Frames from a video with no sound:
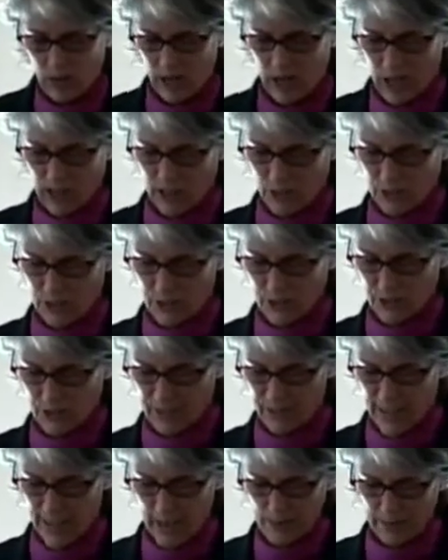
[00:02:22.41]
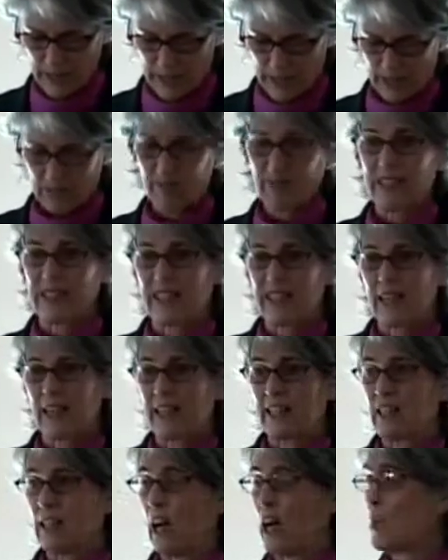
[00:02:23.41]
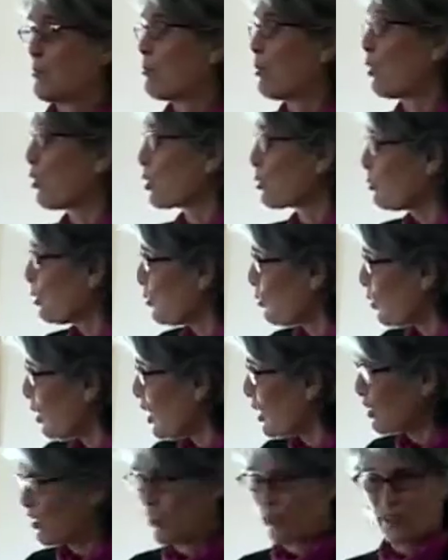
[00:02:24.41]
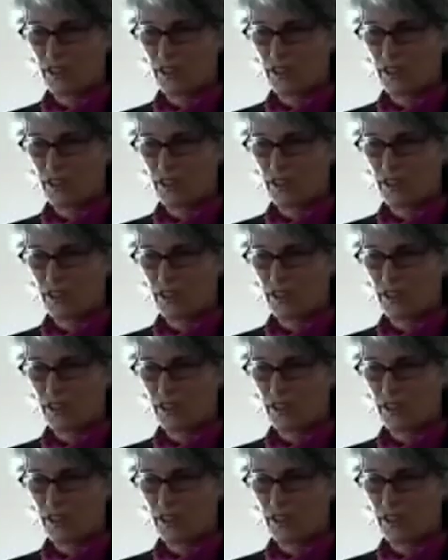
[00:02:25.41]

What on earth could that be? It's like non-potable water.